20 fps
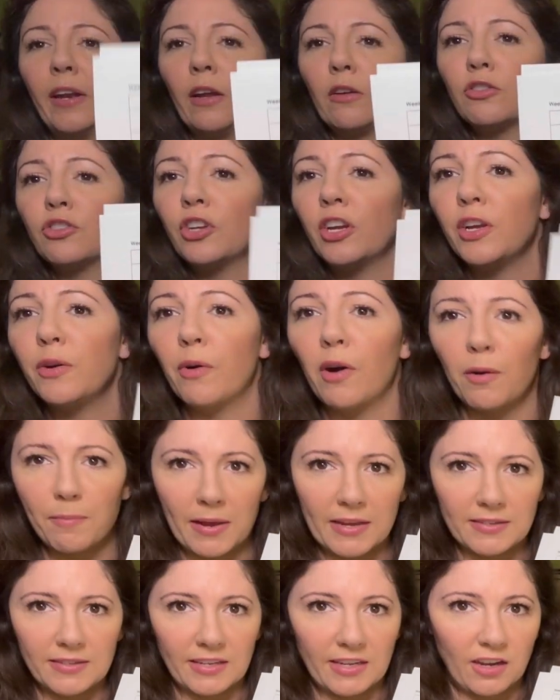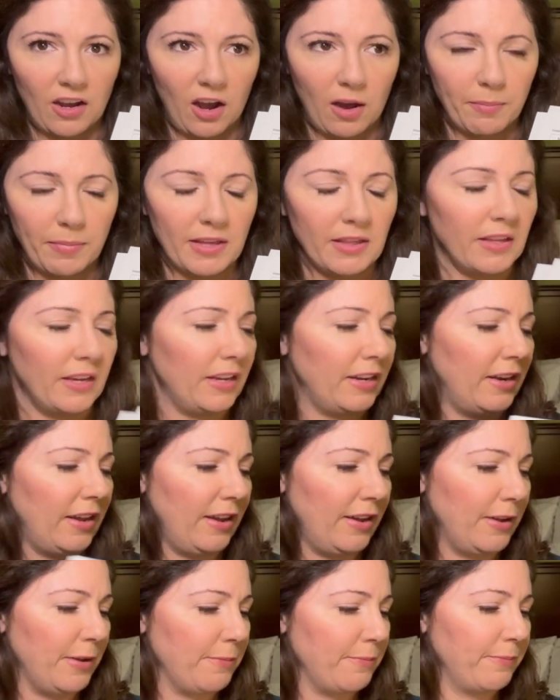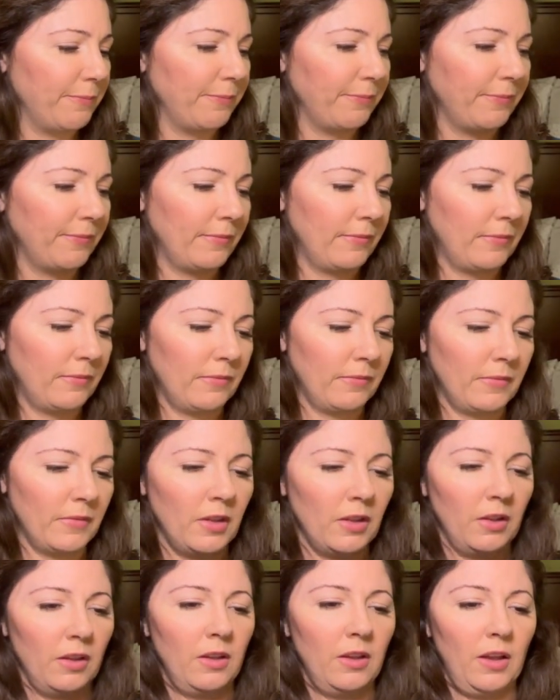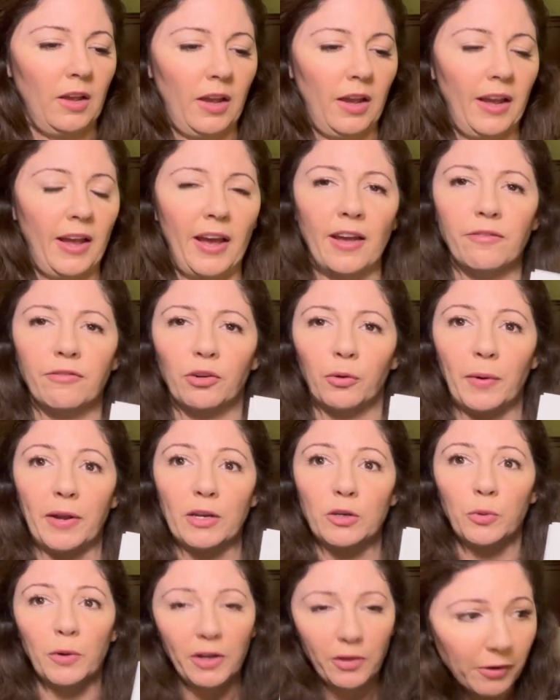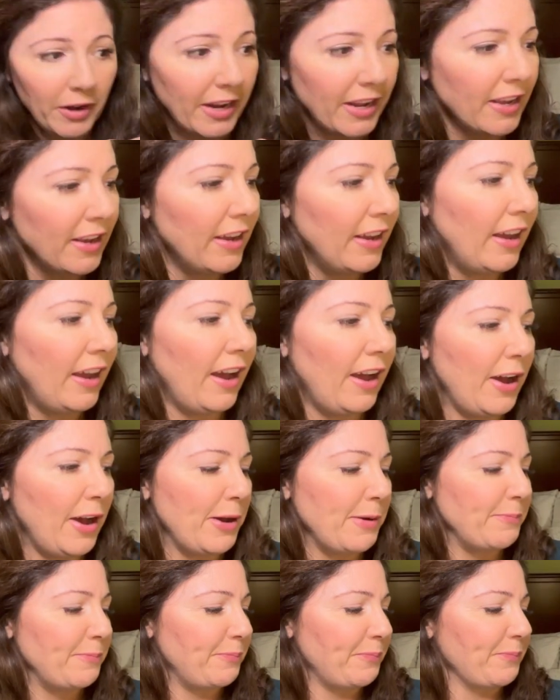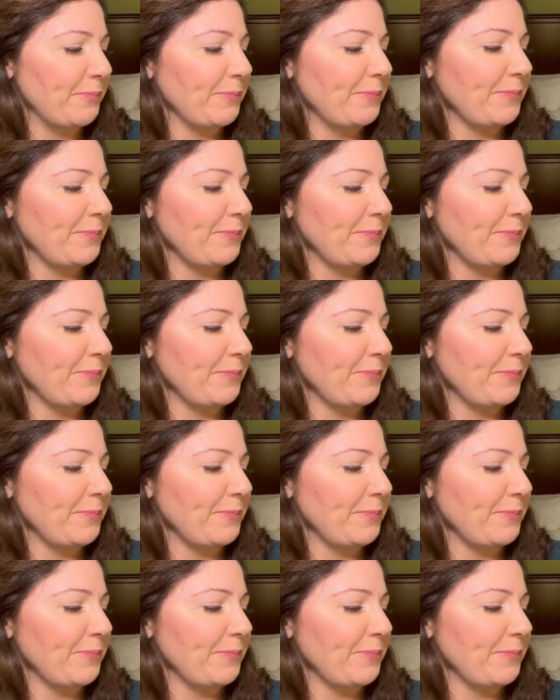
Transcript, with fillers: I'll show you our messy copy that um, I had for week 23. Um,